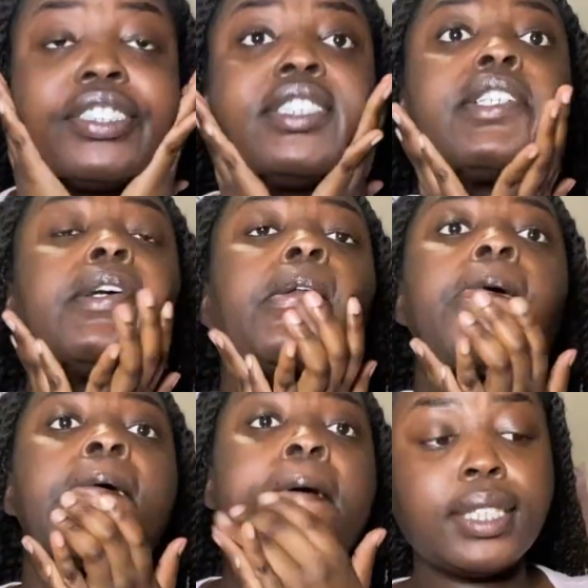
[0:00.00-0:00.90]
your skin.
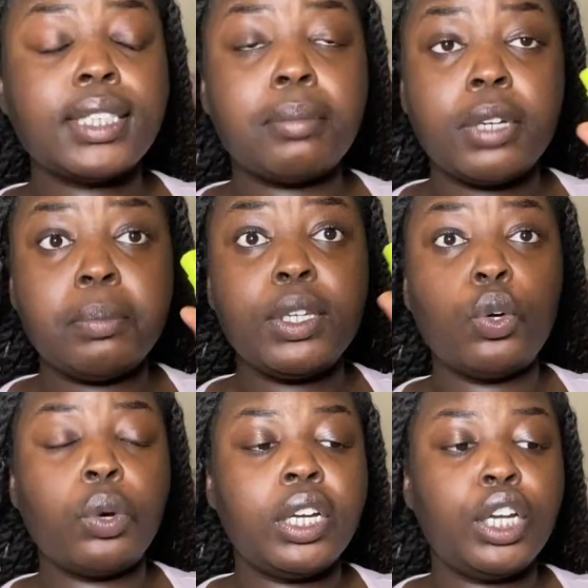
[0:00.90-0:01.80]
So I'm going to be
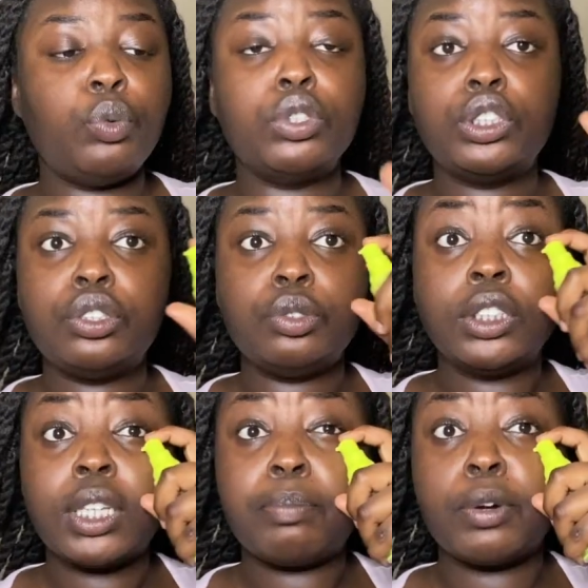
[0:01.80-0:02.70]
going in with two
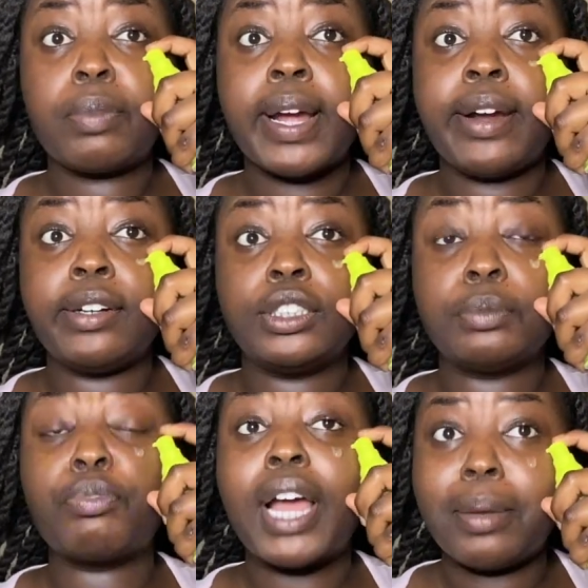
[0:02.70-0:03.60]
separate
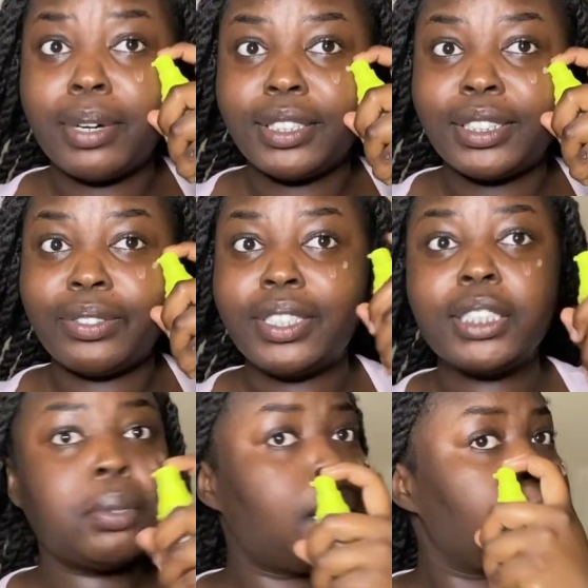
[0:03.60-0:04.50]
primers. So
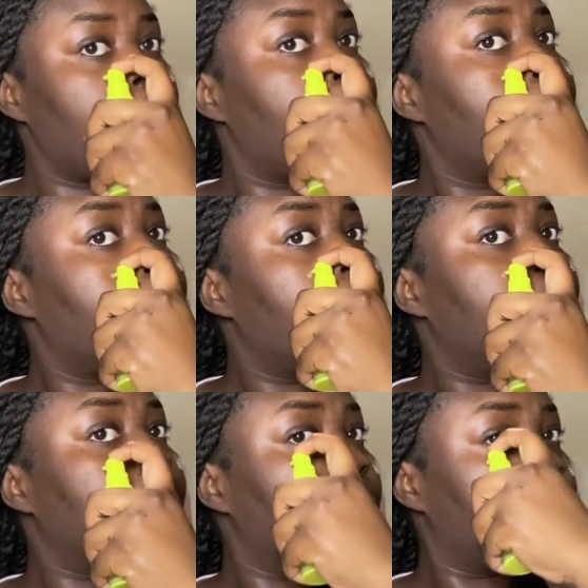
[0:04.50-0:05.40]
this primer
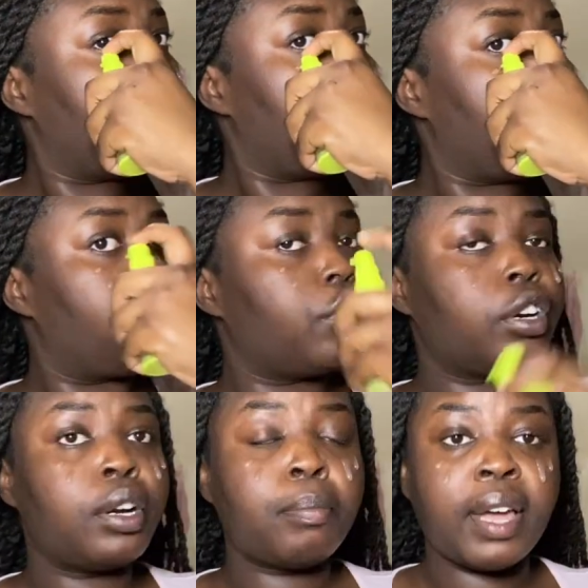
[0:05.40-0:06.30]
is just going to be
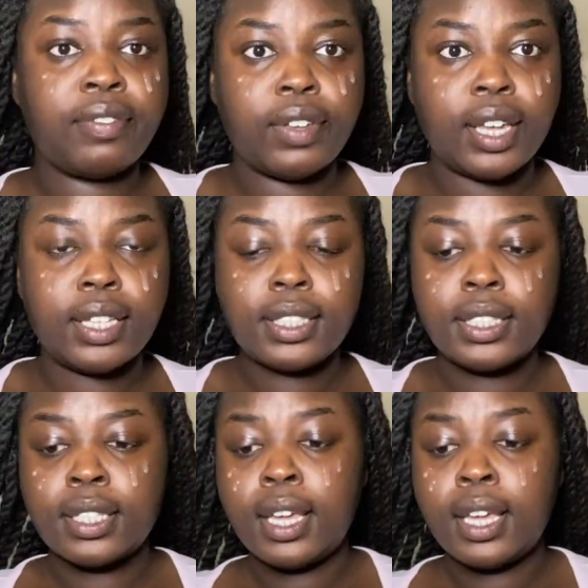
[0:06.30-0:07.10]
for my face.